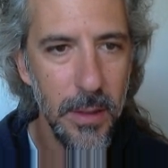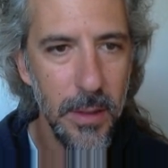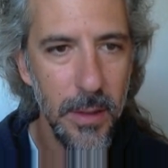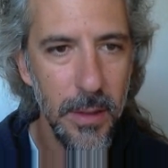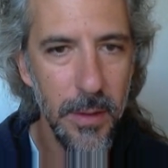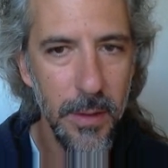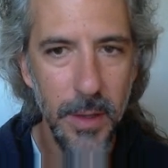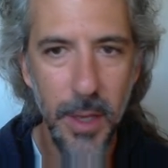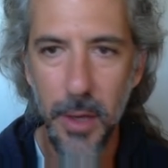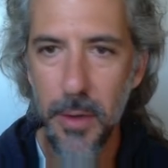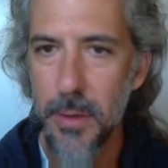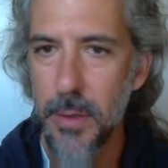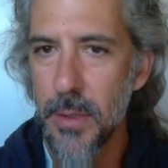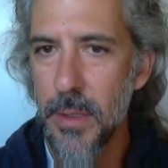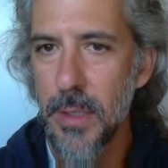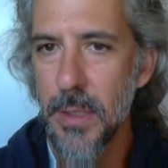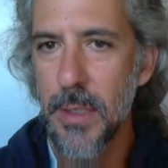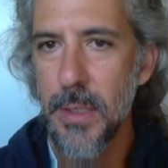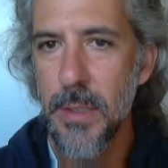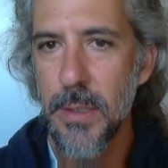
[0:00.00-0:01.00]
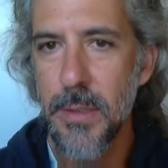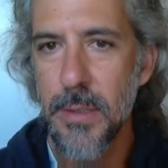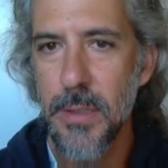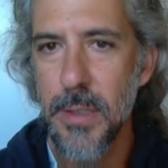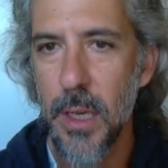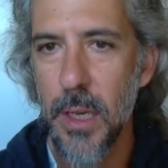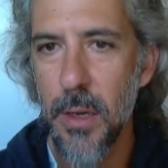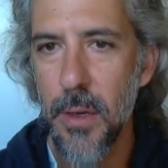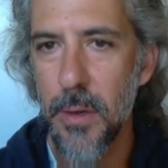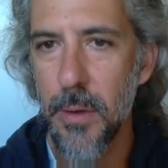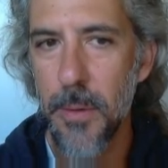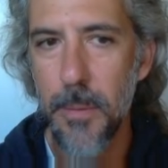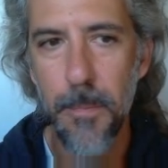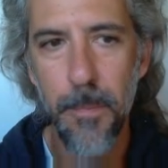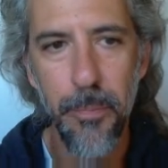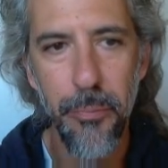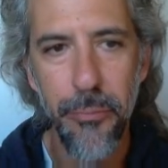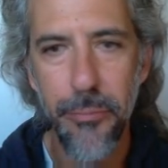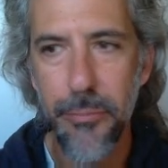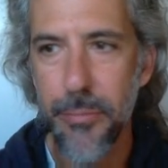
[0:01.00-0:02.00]
No. So
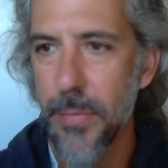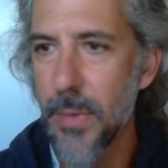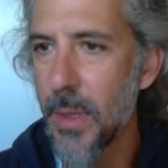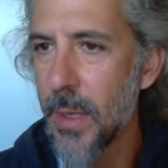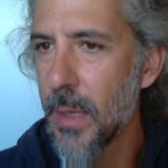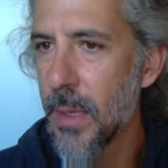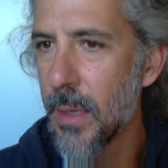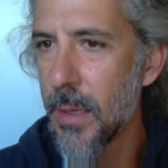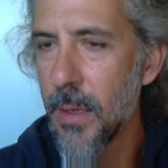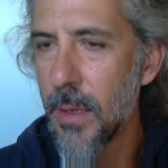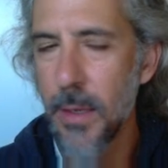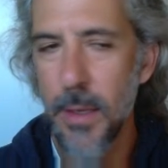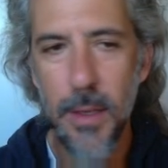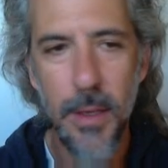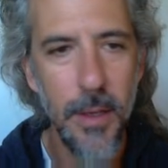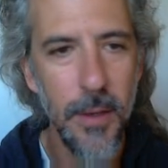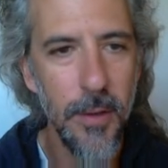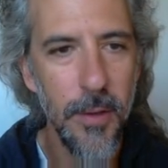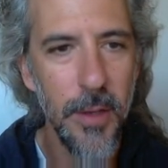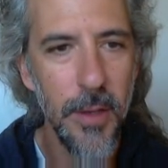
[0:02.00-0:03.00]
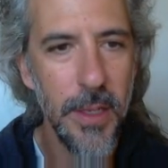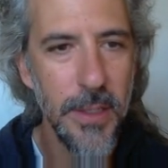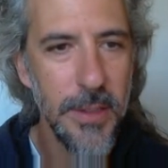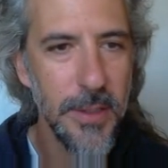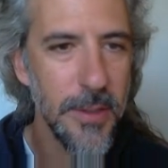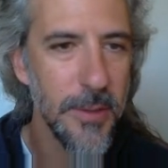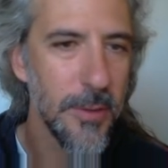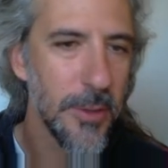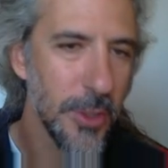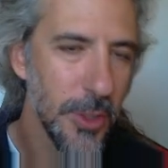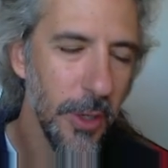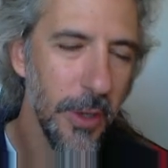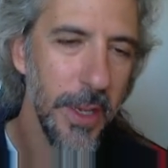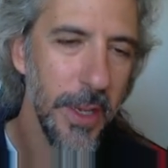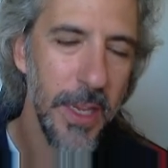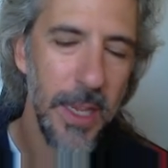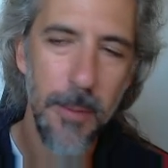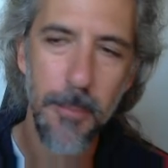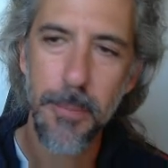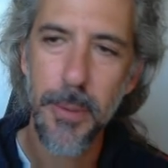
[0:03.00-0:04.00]
it's
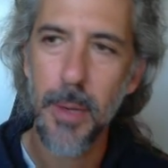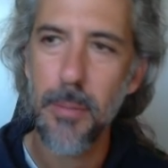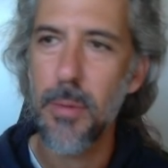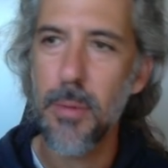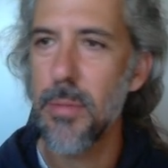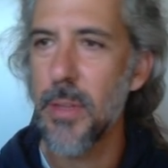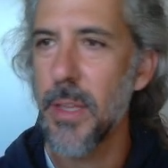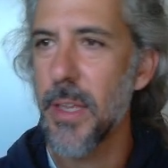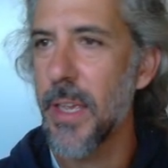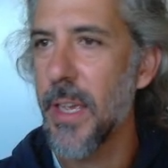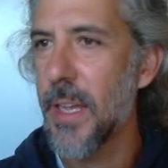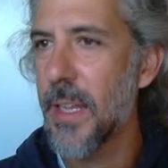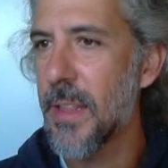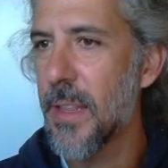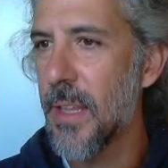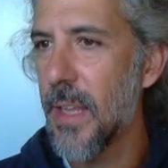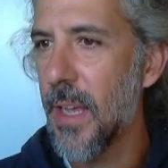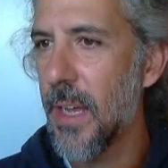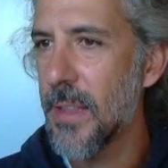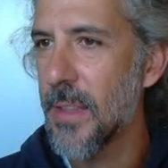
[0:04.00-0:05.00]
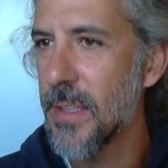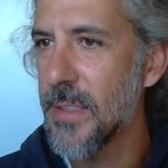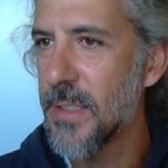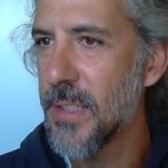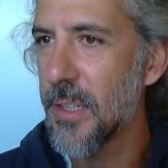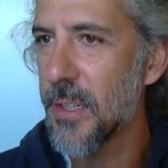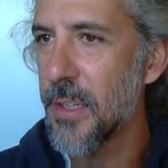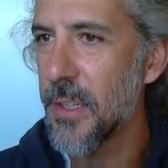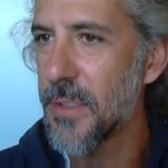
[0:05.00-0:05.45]
showing up probably at the 0,